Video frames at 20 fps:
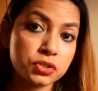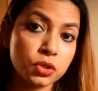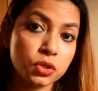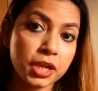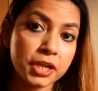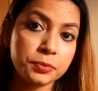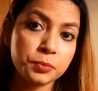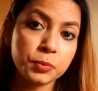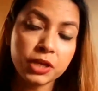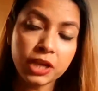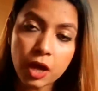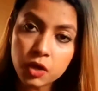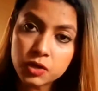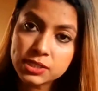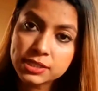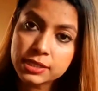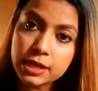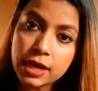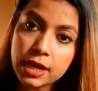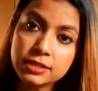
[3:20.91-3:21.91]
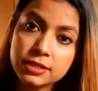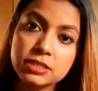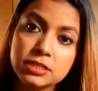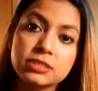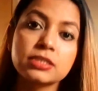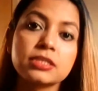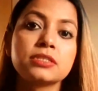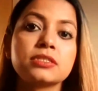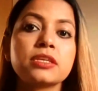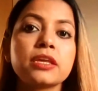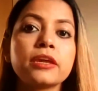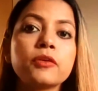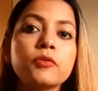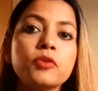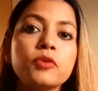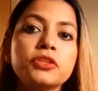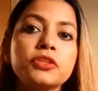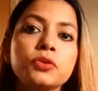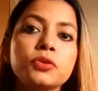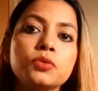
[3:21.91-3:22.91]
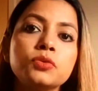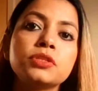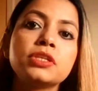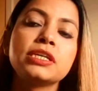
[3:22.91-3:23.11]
so let me now start discussing with you